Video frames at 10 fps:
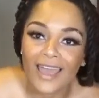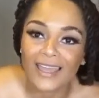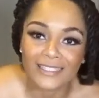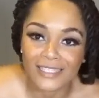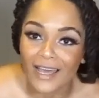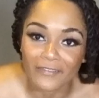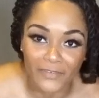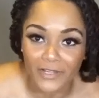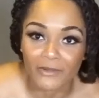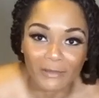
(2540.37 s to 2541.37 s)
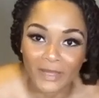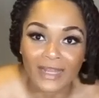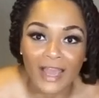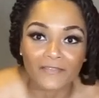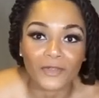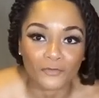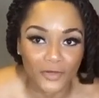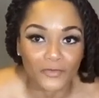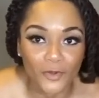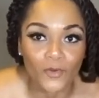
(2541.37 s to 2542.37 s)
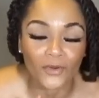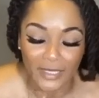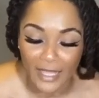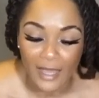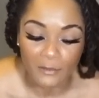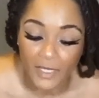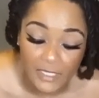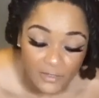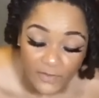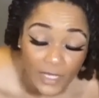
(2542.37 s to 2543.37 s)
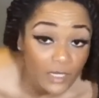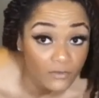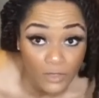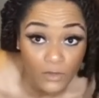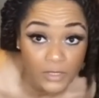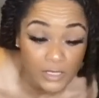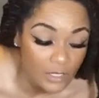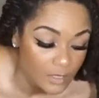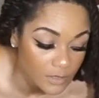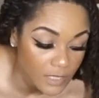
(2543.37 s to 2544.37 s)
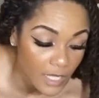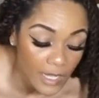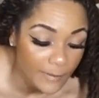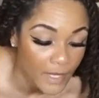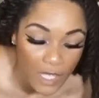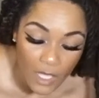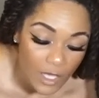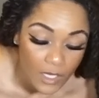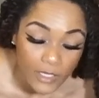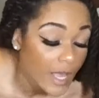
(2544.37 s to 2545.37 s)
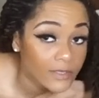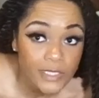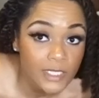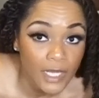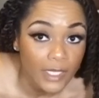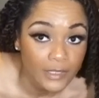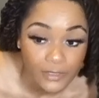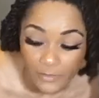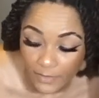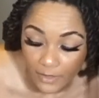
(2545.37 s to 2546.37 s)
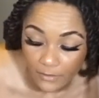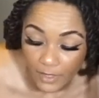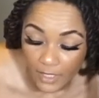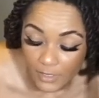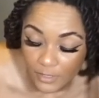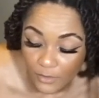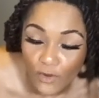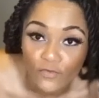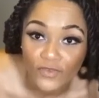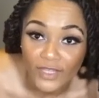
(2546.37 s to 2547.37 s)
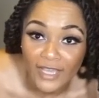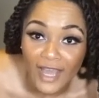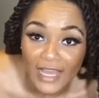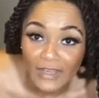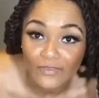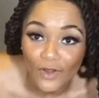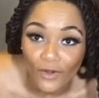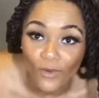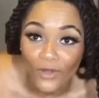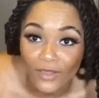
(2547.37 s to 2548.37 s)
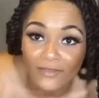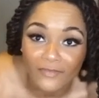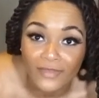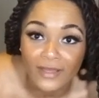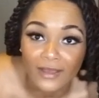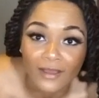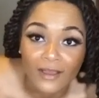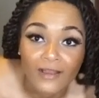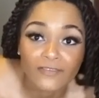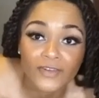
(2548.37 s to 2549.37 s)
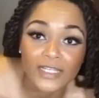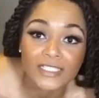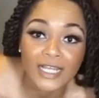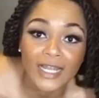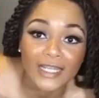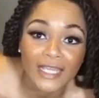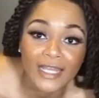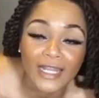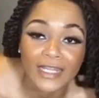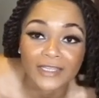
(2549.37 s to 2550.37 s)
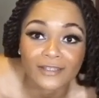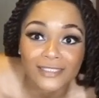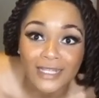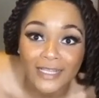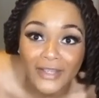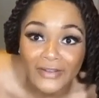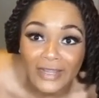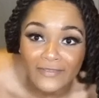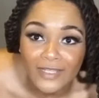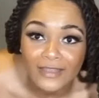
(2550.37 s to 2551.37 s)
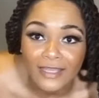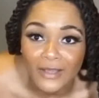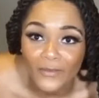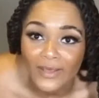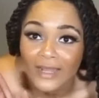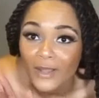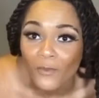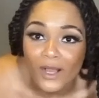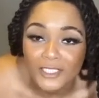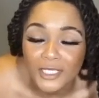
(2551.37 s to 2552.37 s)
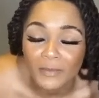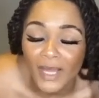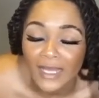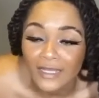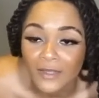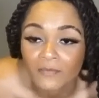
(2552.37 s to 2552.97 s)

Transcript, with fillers: is not a video I'm gonna have to re-record again, because if I gotta record this a third time, y'all just not getting this video, okay? So hopefully I have all of the footage that I need and it looks clear and everything when I watch it back.